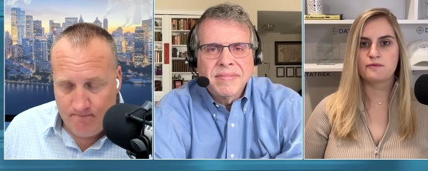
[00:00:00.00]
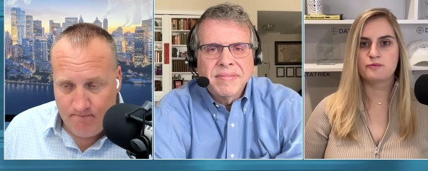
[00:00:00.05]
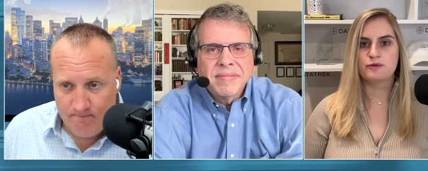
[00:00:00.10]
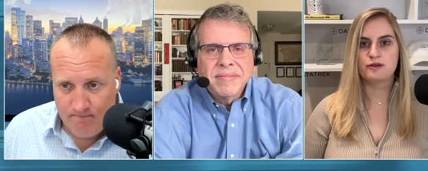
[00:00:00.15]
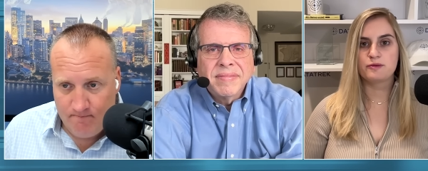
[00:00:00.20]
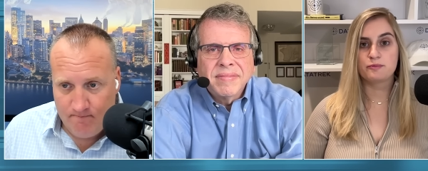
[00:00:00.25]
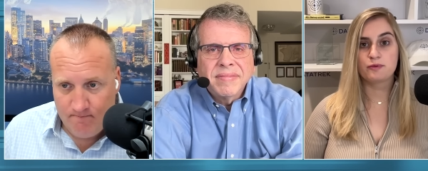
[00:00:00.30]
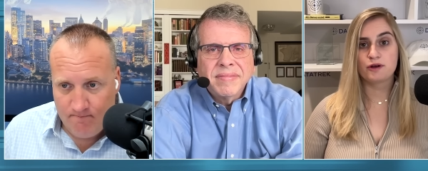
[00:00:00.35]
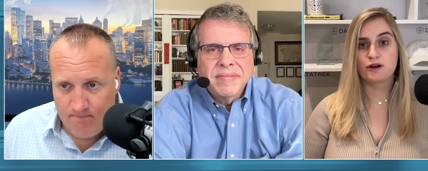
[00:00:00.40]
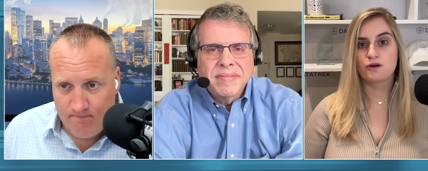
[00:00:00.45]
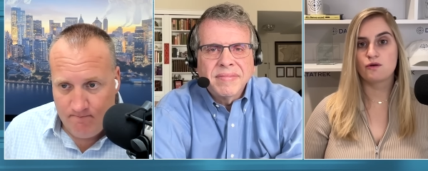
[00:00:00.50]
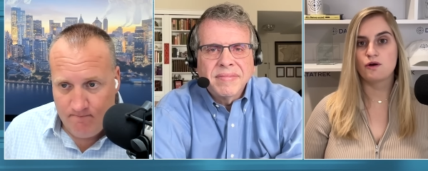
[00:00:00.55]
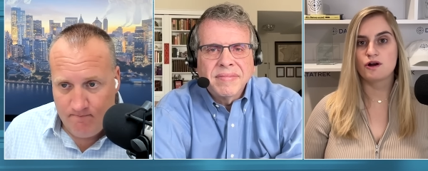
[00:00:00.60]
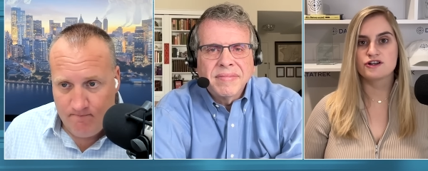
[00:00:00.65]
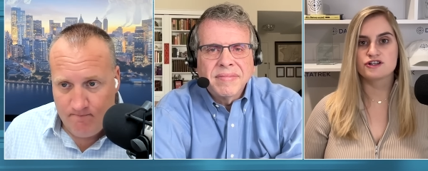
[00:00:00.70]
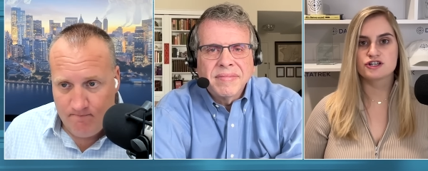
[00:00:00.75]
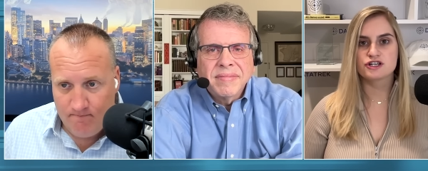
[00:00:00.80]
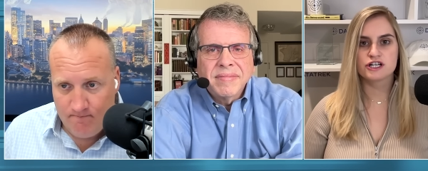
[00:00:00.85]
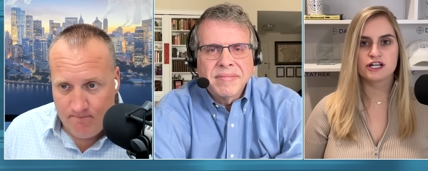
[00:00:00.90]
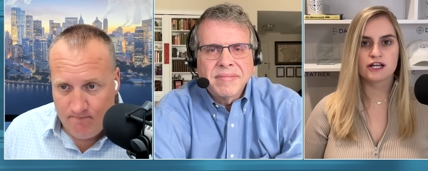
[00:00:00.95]
Speaker 1: that people are
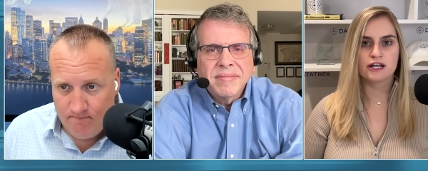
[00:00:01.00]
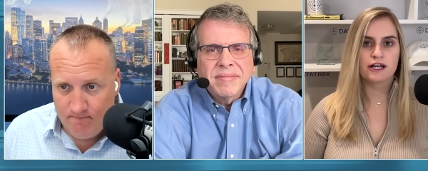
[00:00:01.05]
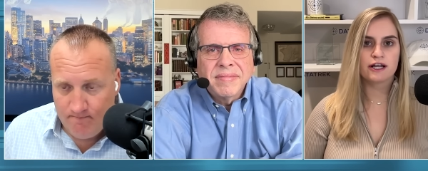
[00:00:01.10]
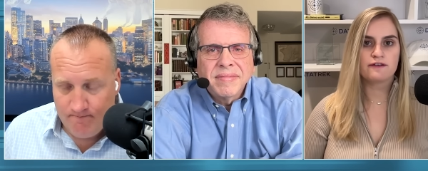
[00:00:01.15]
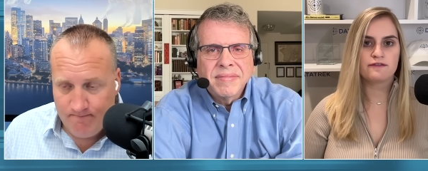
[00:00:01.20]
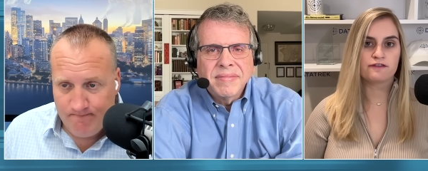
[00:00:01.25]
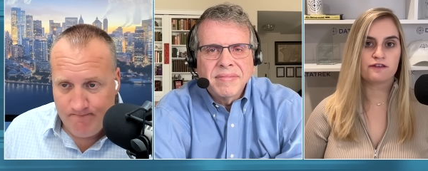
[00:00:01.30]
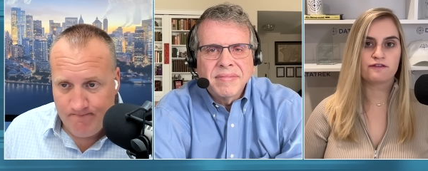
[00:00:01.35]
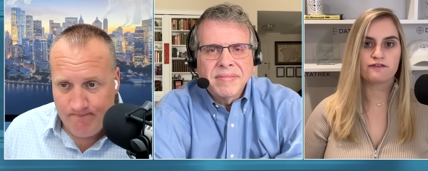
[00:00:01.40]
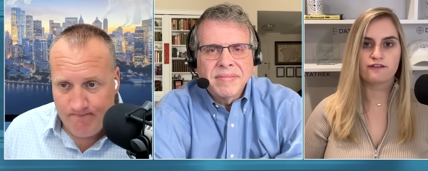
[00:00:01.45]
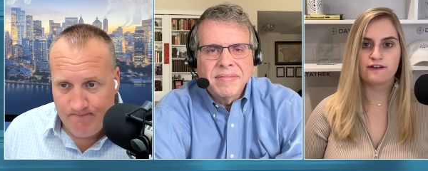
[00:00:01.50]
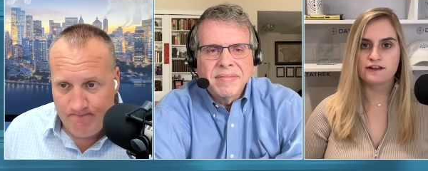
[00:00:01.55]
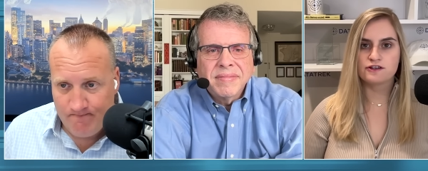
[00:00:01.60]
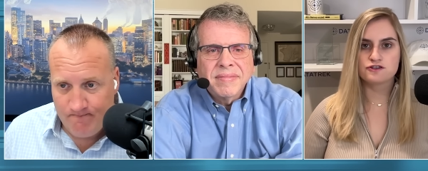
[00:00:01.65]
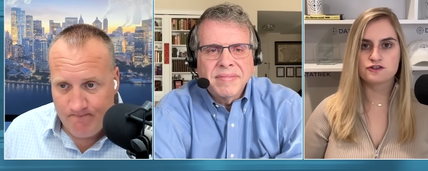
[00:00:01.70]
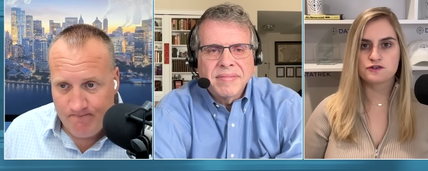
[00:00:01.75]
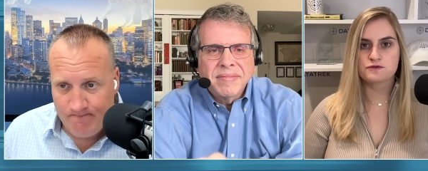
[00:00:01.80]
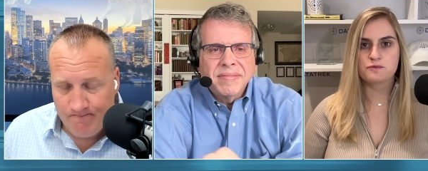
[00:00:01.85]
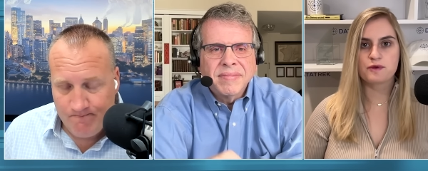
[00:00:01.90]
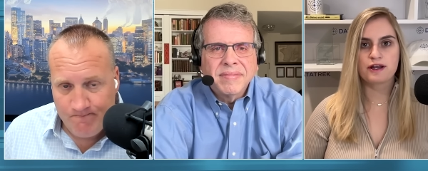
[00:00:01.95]
questioning if the
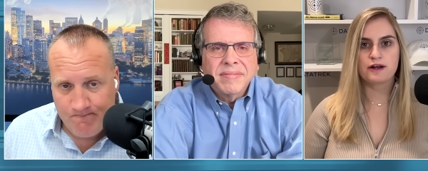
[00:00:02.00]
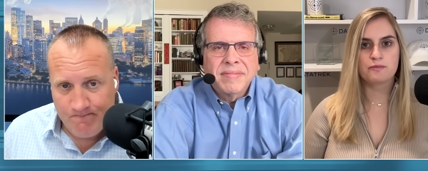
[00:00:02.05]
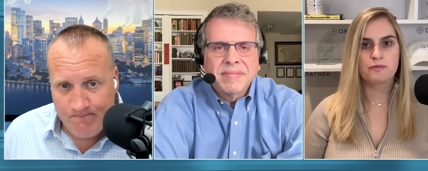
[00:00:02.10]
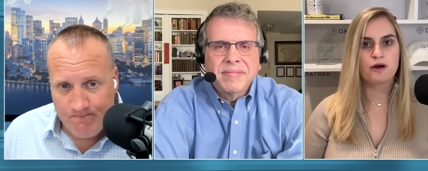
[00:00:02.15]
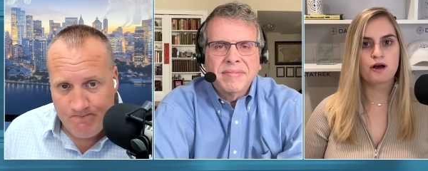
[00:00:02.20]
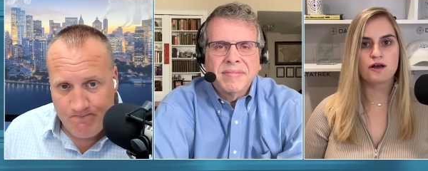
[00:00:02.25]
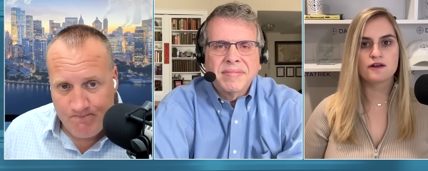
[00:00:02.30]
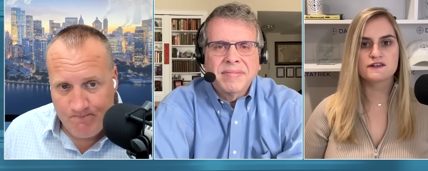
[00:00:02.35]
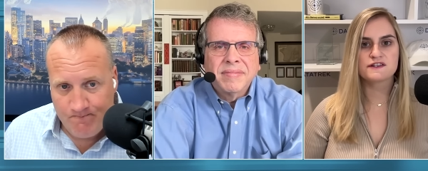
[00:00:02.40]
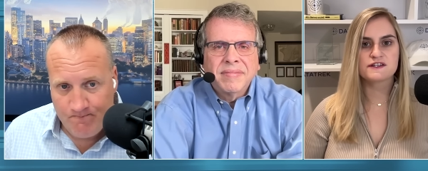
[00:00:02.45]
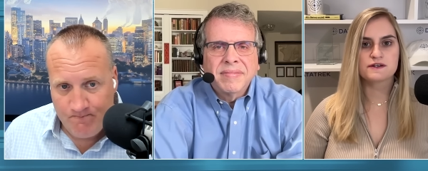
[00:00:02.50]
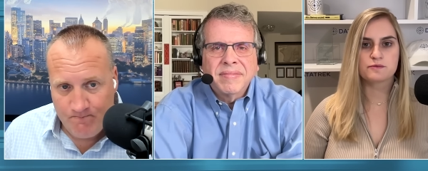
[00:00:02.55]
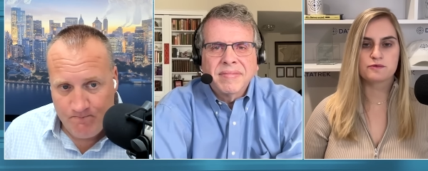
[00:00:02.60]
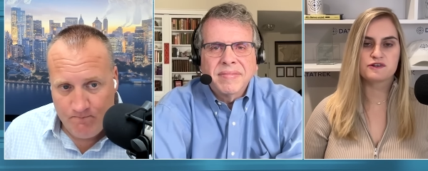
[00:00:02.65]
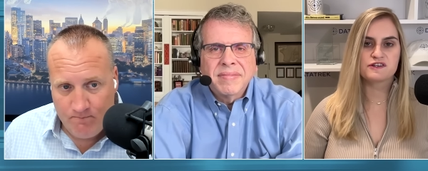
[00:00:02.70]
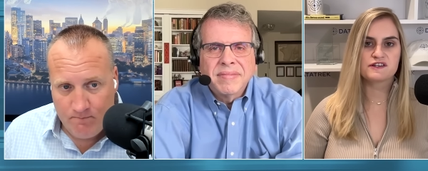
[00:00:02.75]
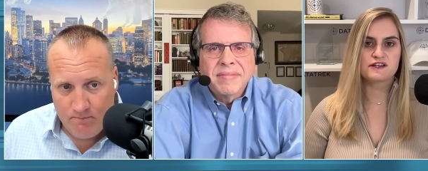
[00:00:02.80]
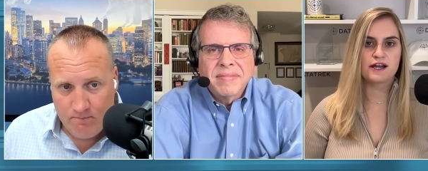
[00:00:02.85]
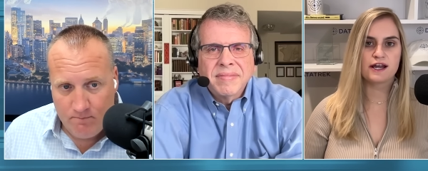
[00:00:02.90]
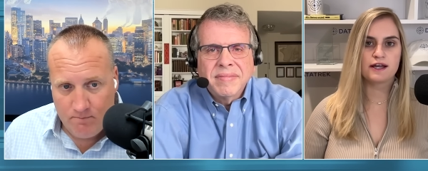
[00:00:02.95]
Fed just made a
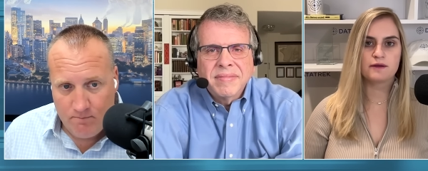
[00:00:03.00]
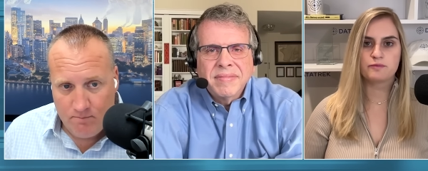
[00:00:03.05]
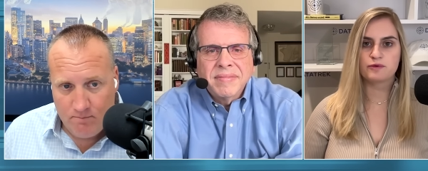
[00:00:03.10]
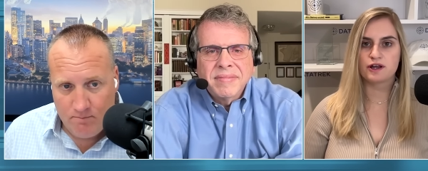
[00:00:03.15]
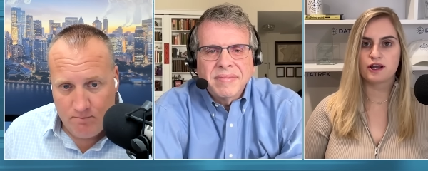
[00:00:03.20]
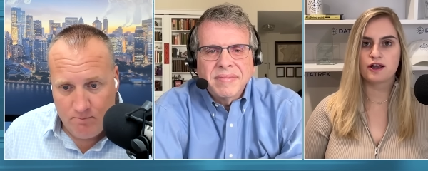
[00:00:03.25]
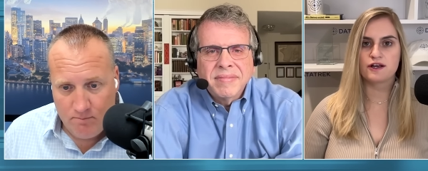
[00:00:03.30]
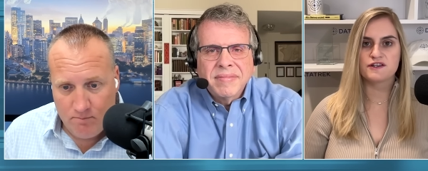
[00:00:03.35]
policy mistake